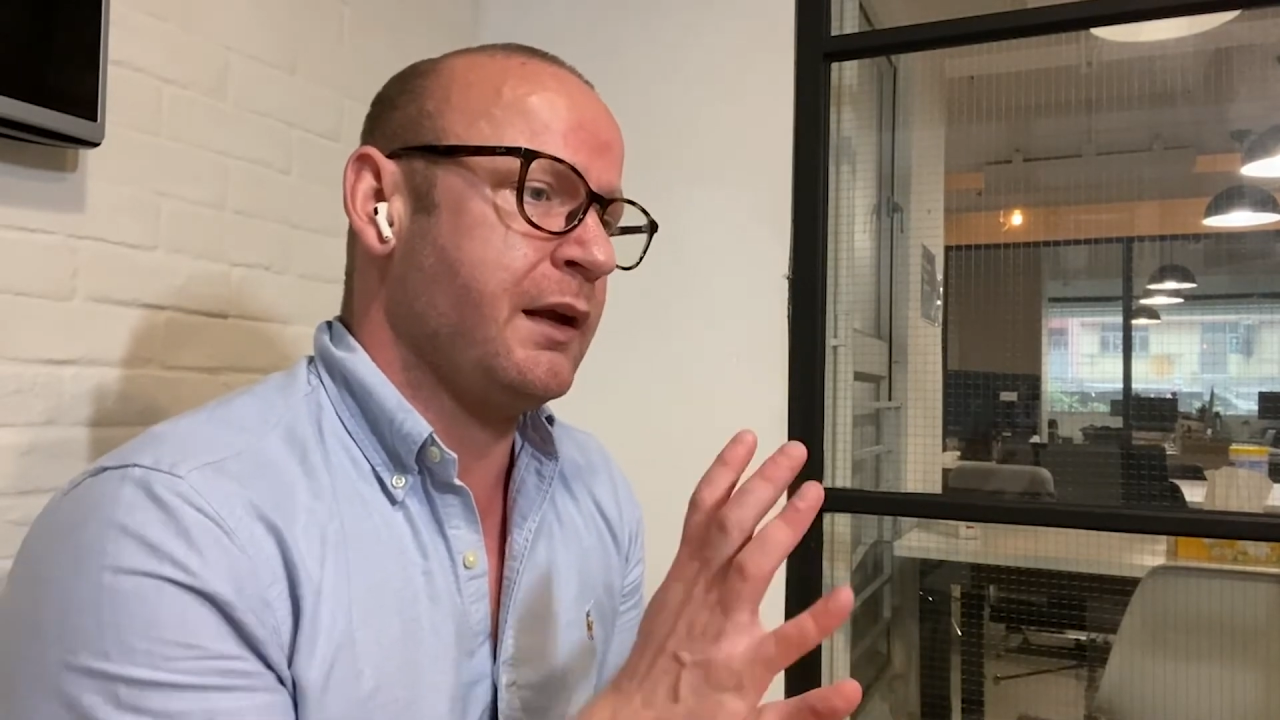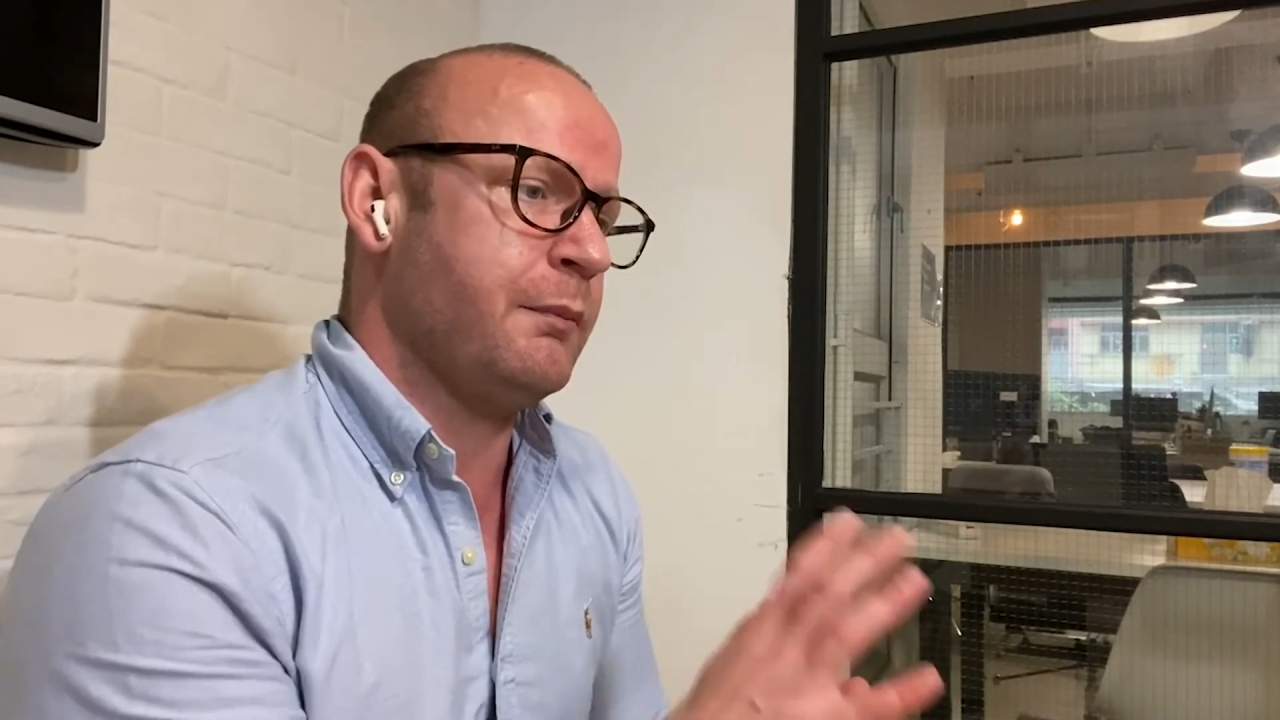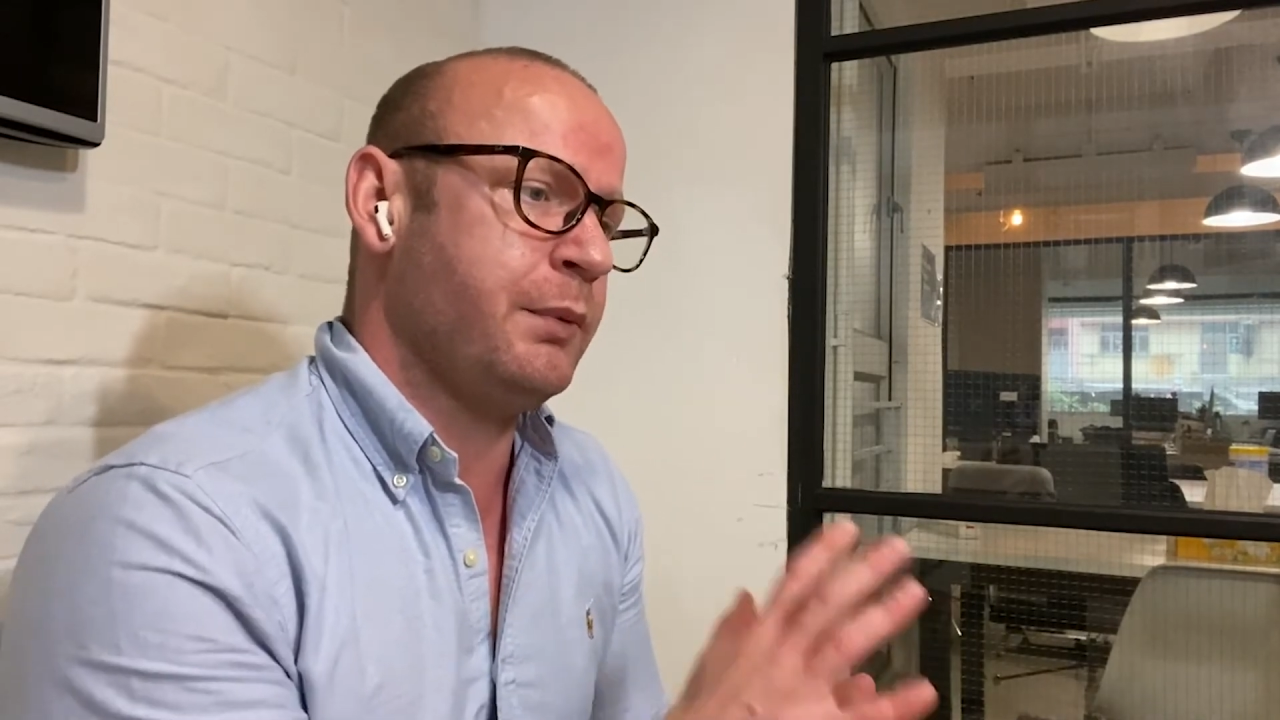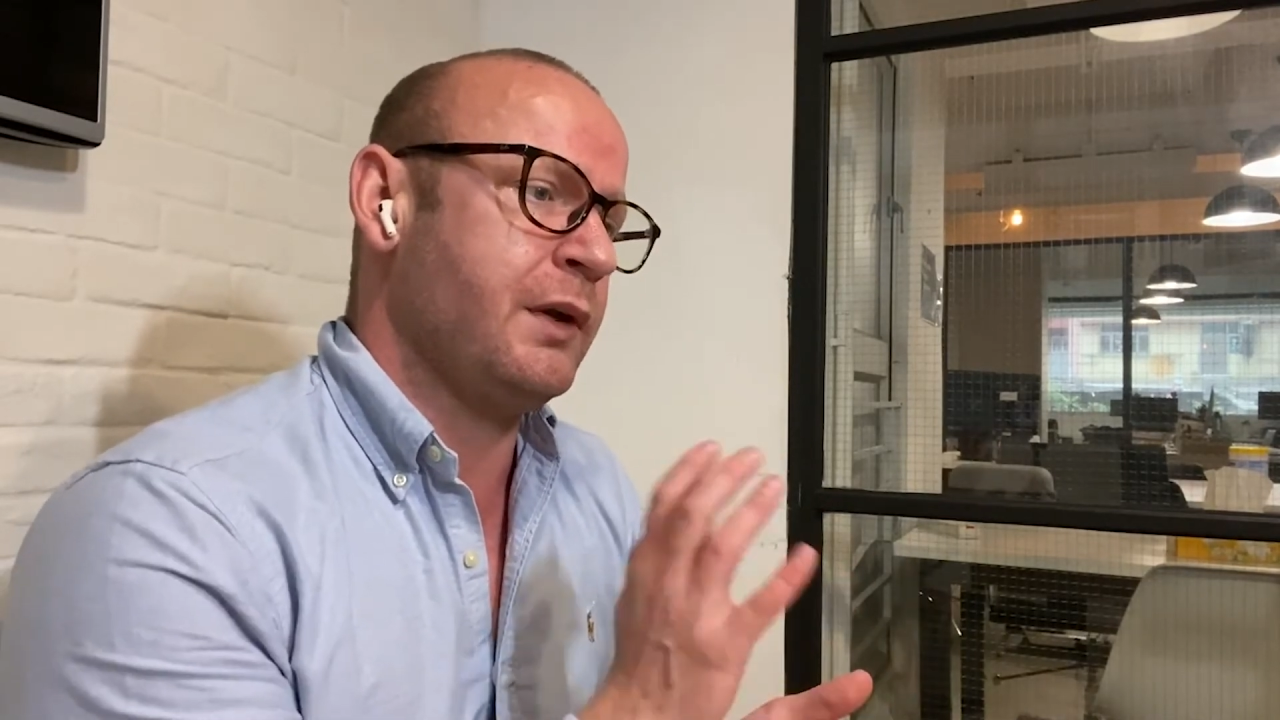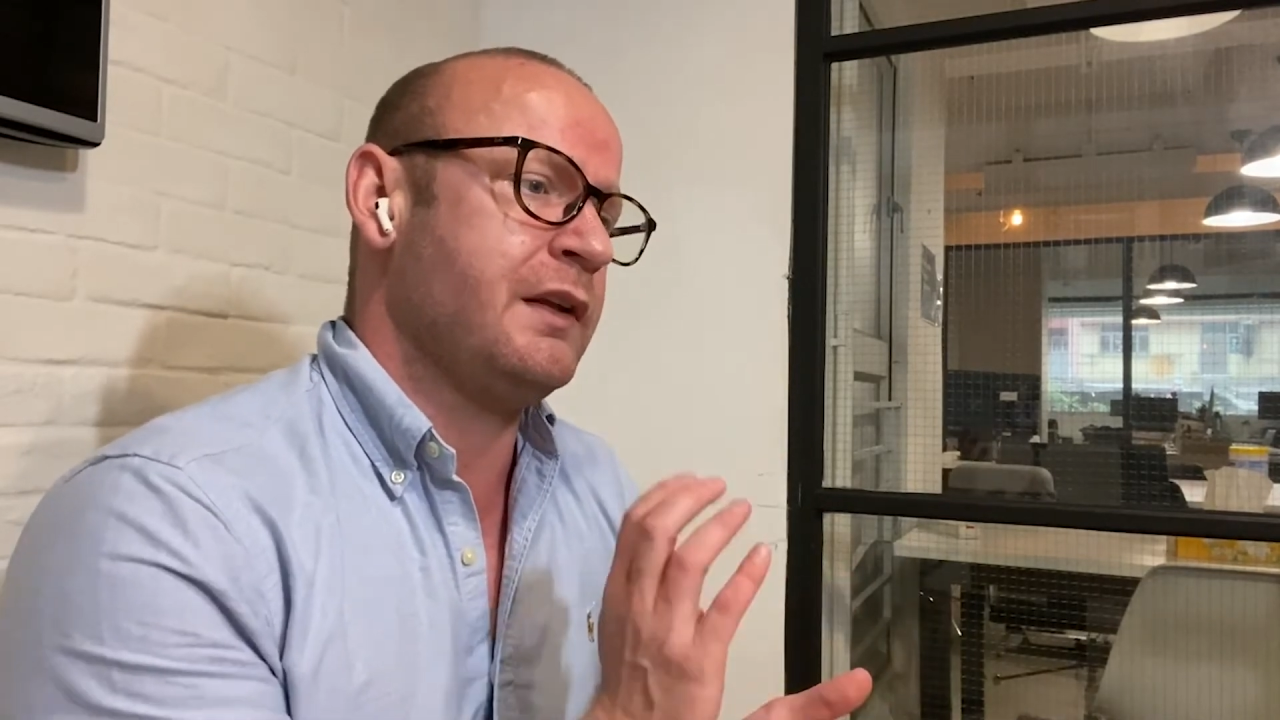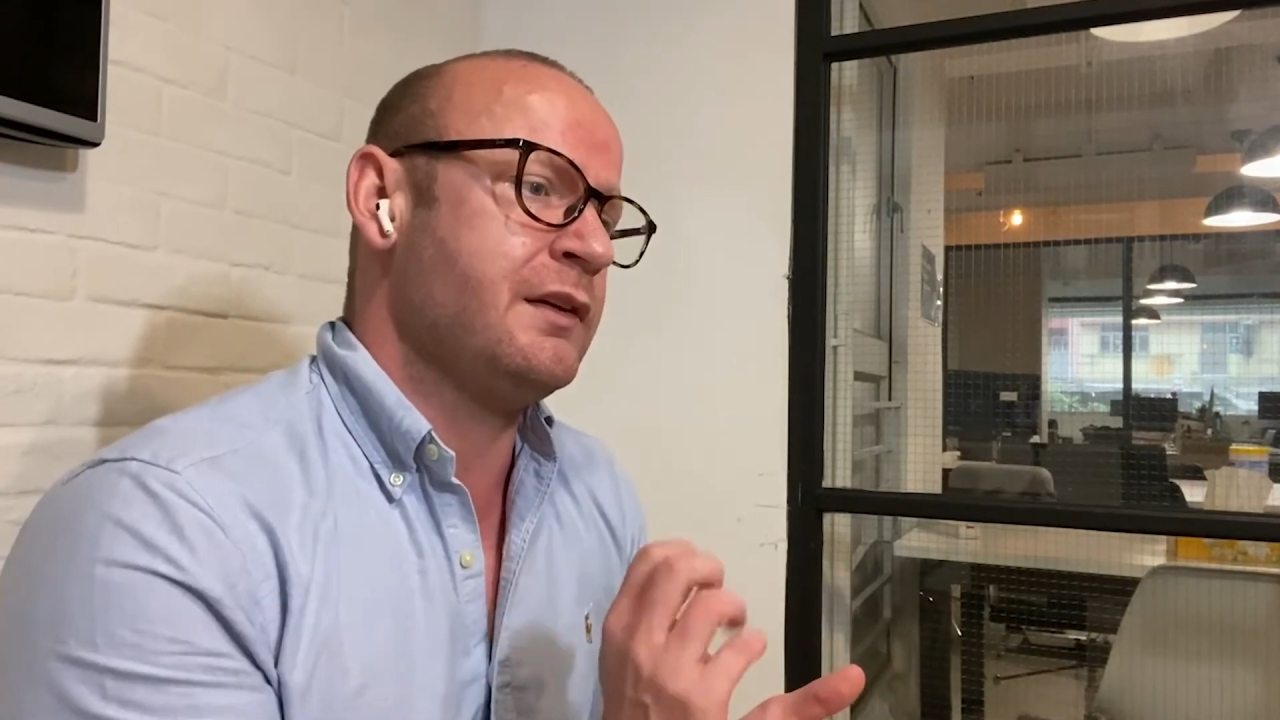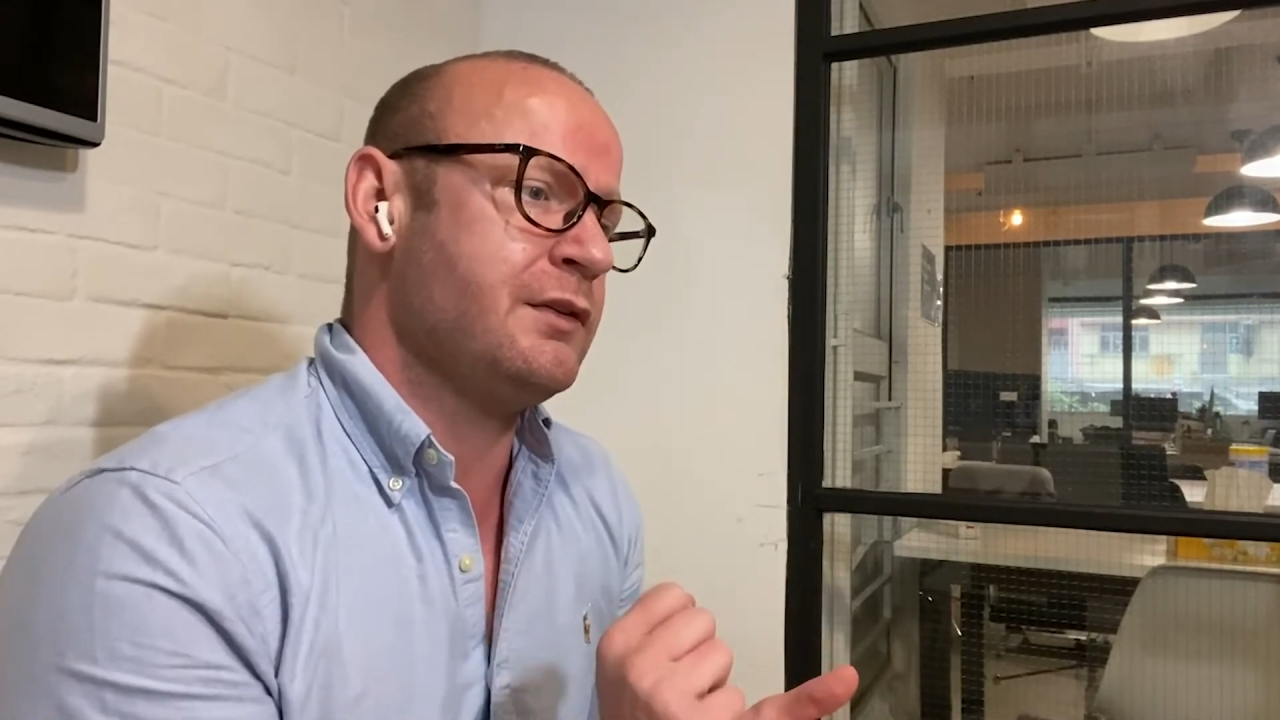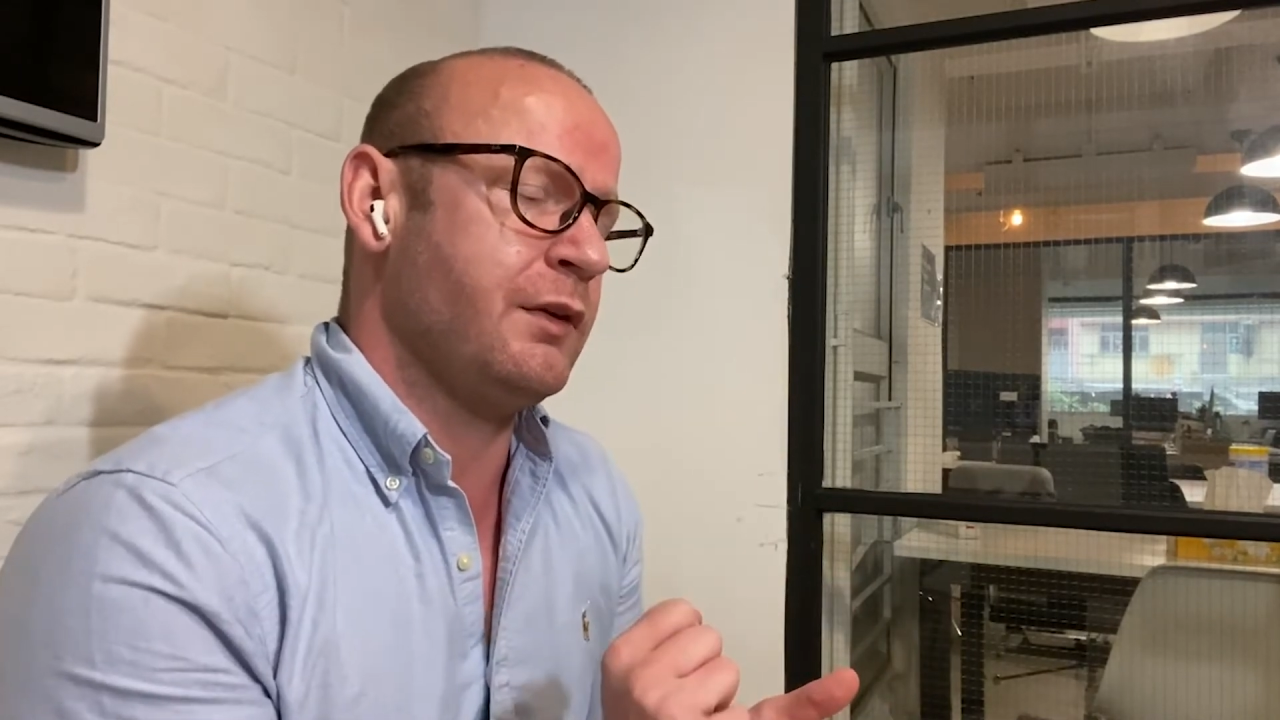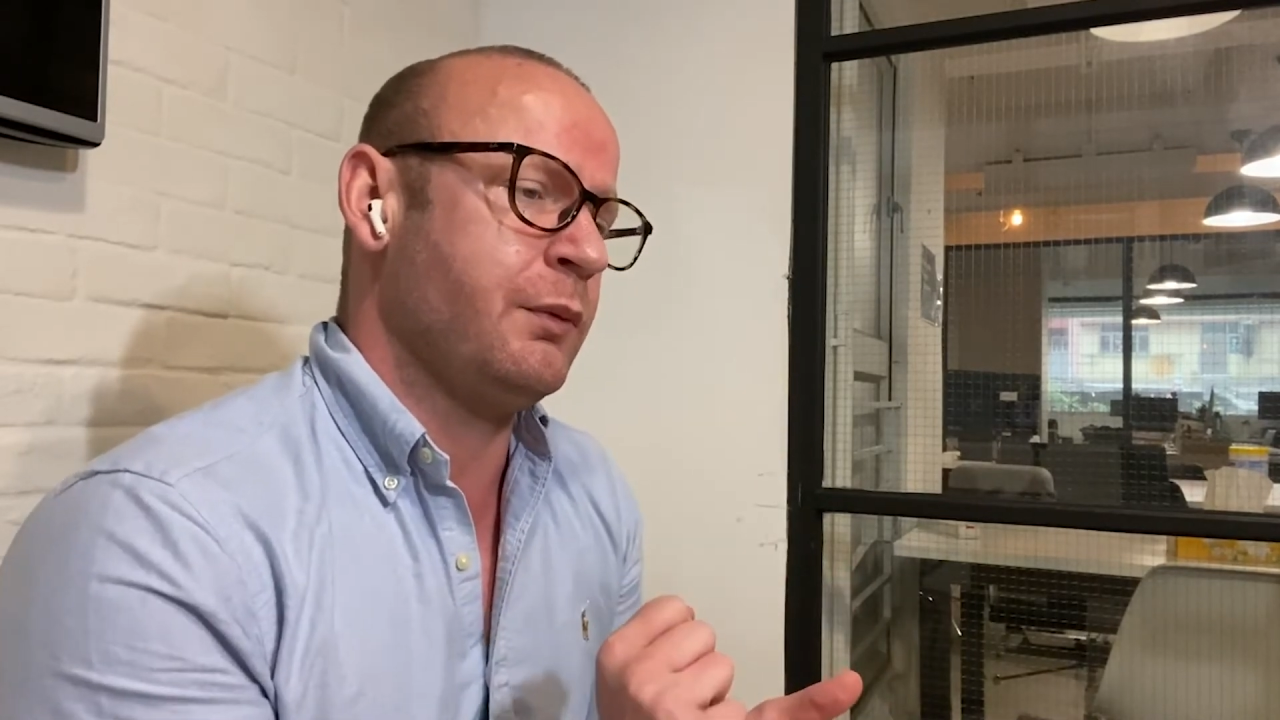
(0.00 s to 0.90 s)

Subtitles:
put it into the one